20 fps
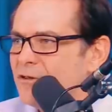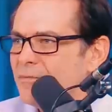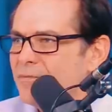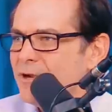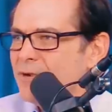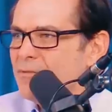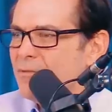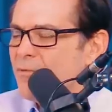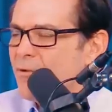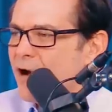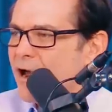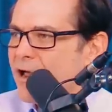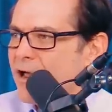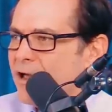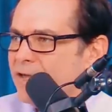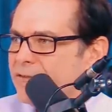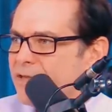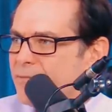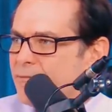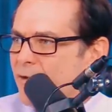all the people that
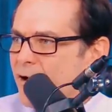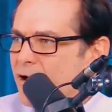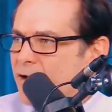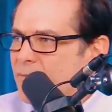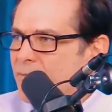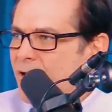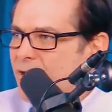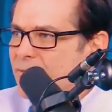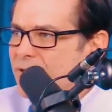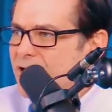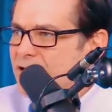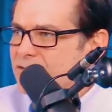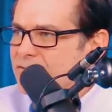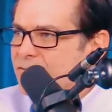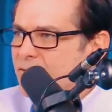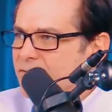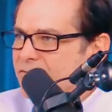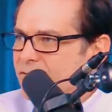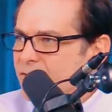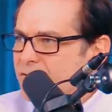Barack Obama got to
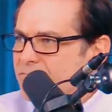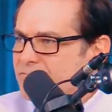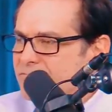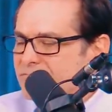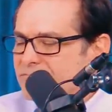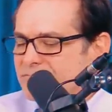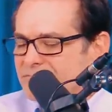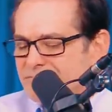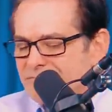vote for him.